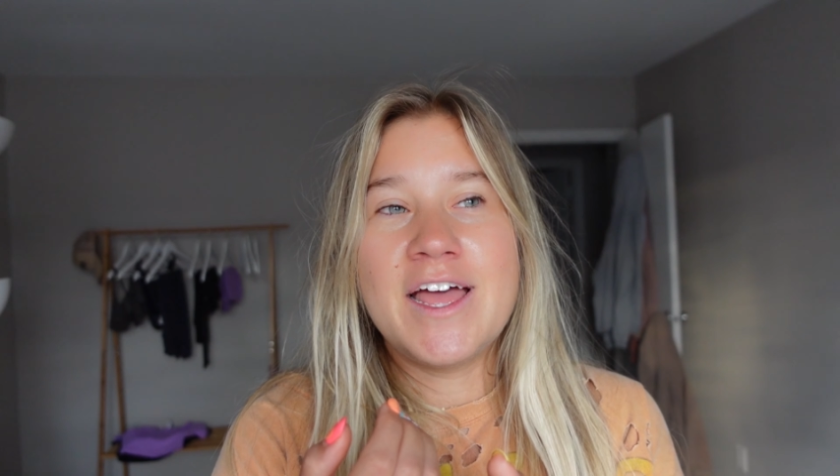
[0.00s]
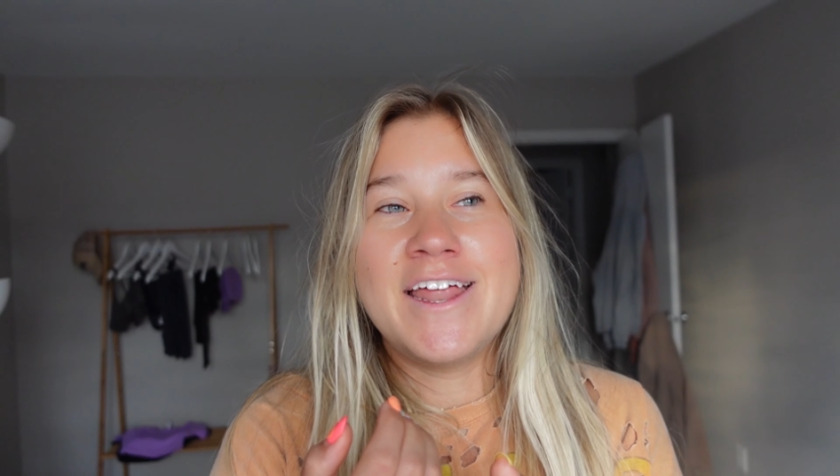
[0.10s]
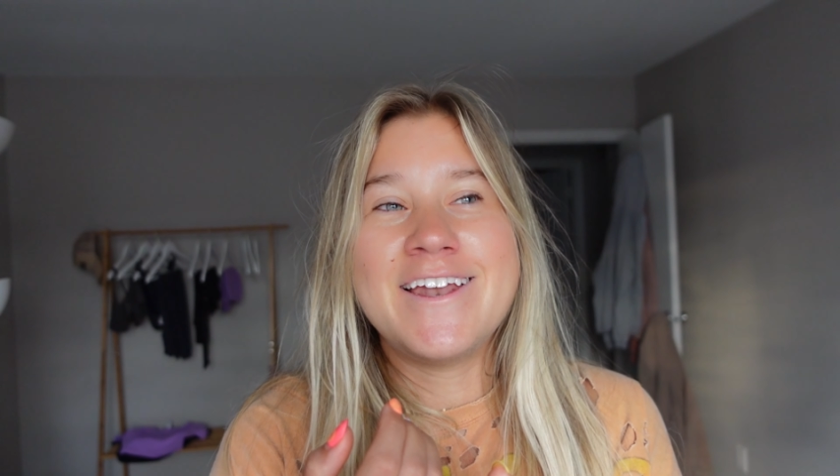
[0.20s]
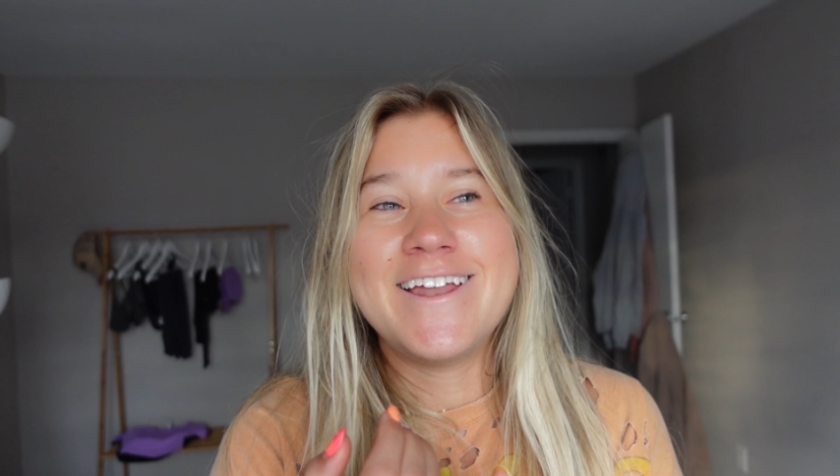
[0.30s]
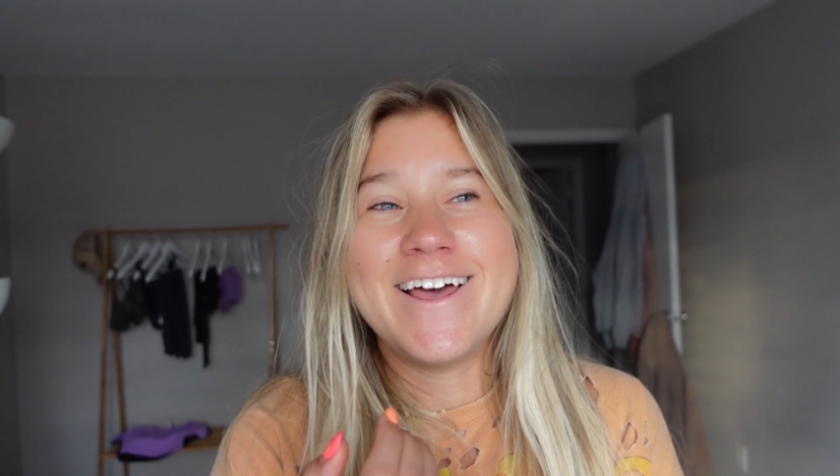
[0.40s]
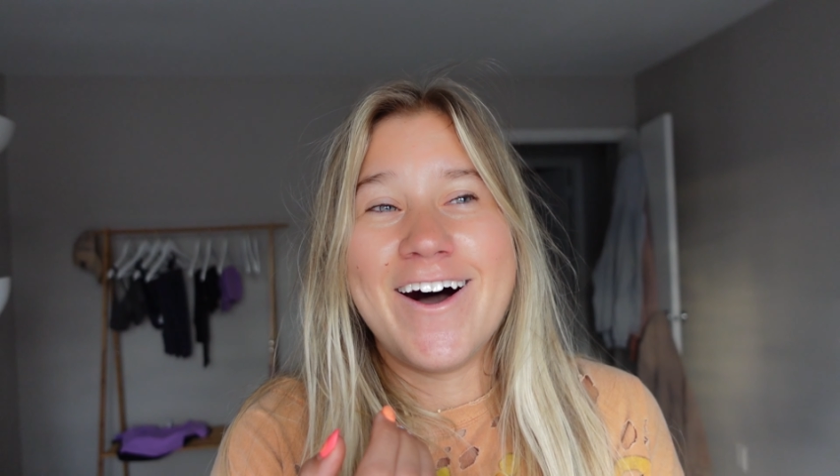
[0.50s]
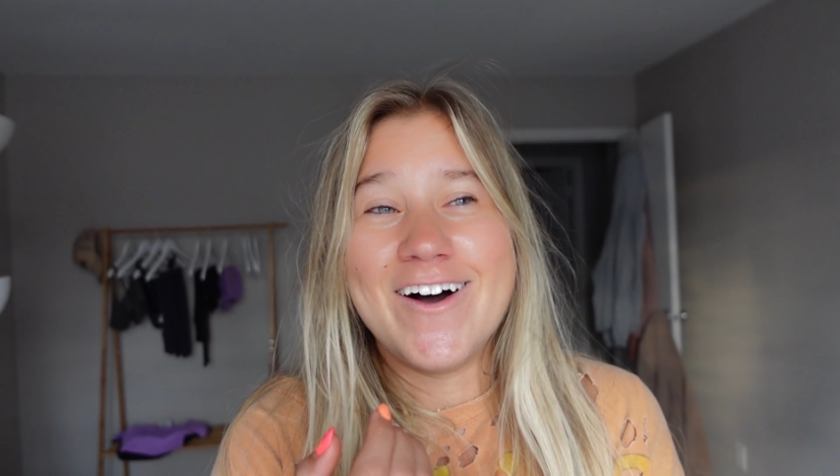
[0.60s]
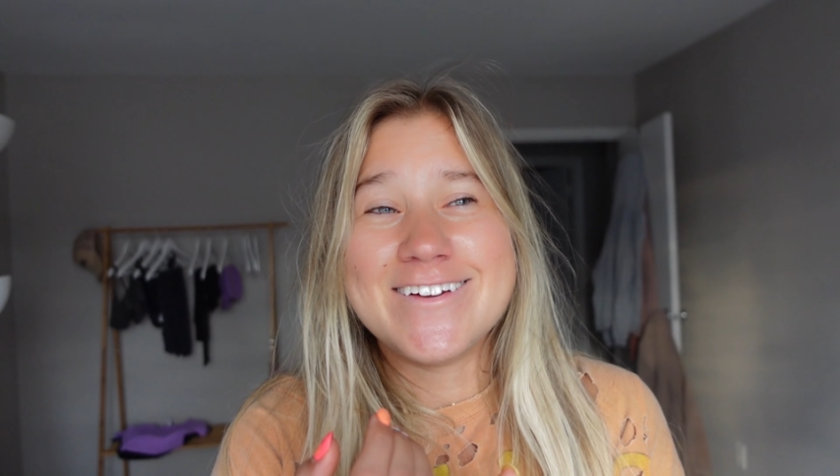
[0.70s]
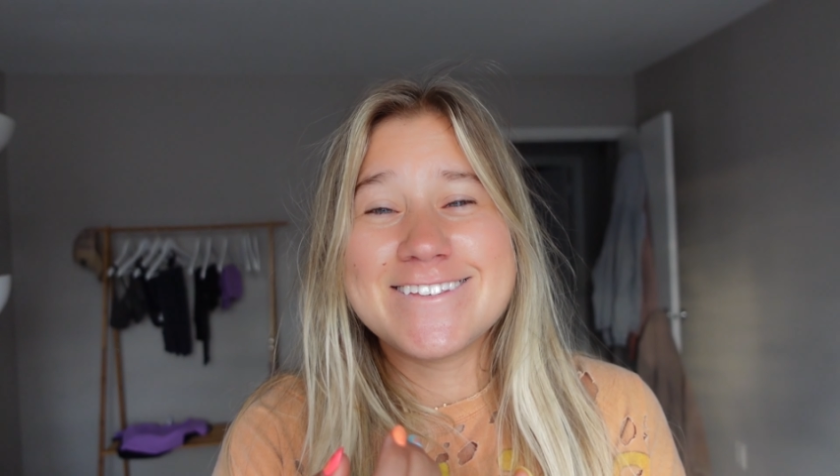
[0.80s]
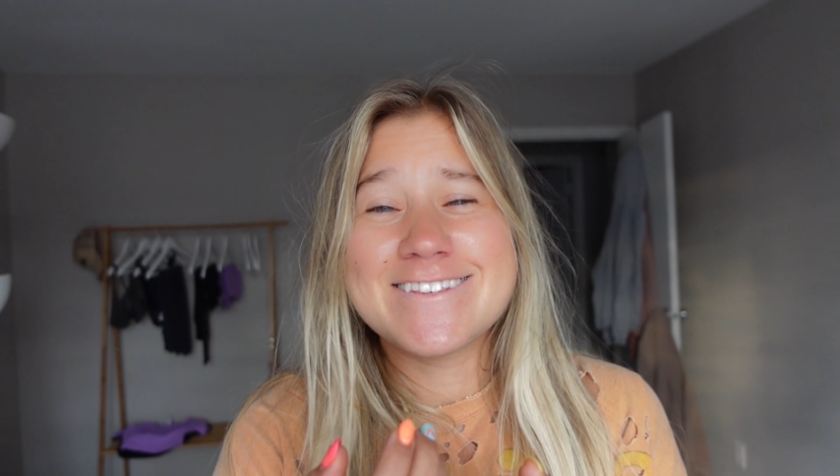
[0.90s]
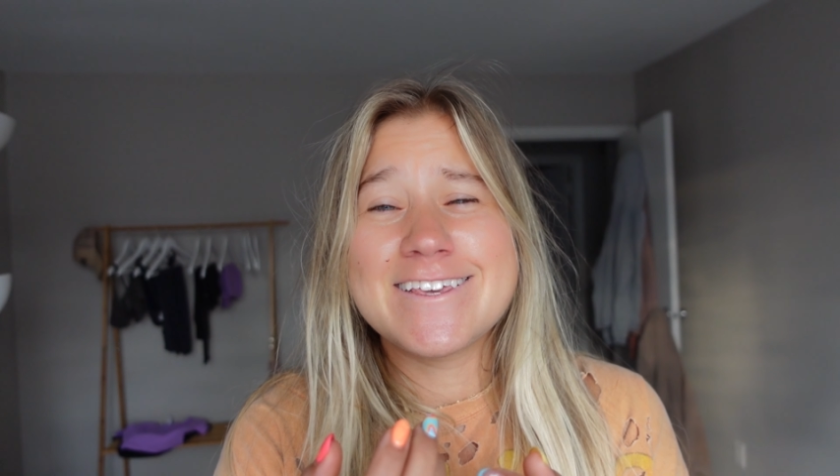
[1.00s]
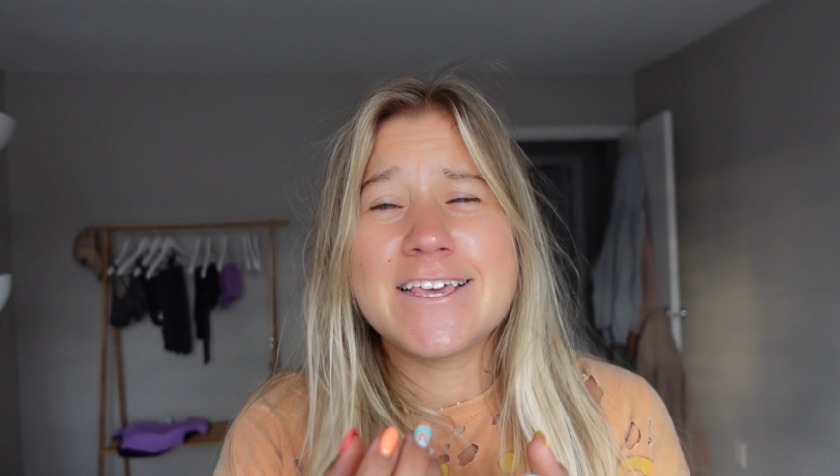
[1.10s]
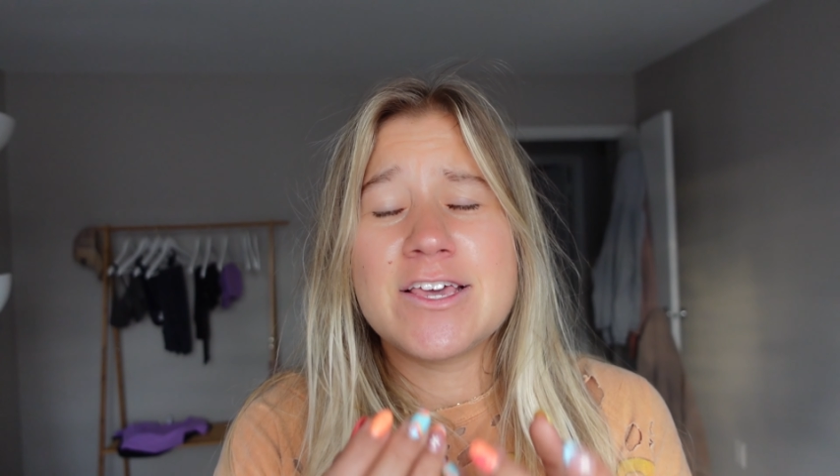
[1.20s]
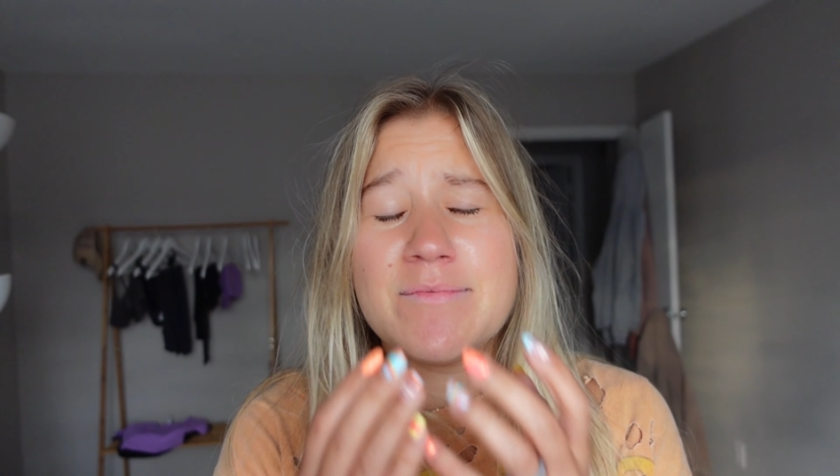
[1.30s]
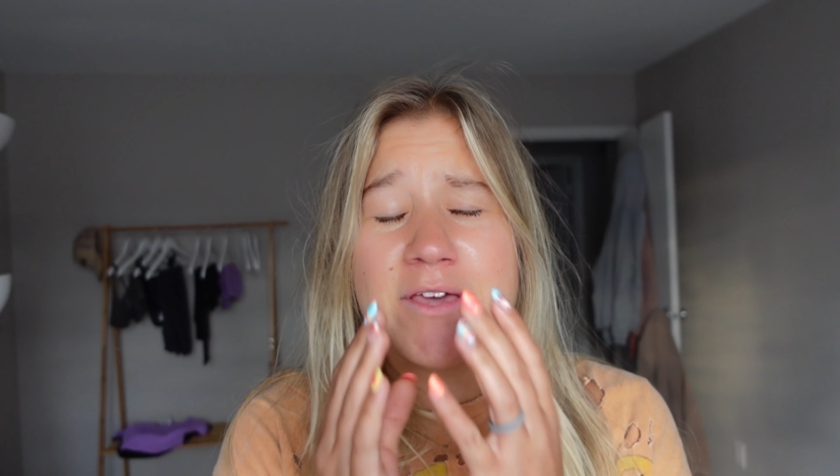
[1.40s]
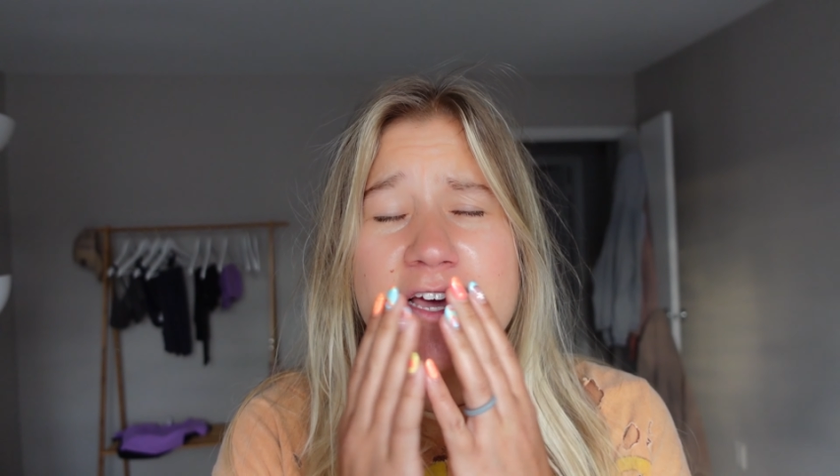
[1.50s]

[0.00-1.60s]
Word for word: and honestly keep me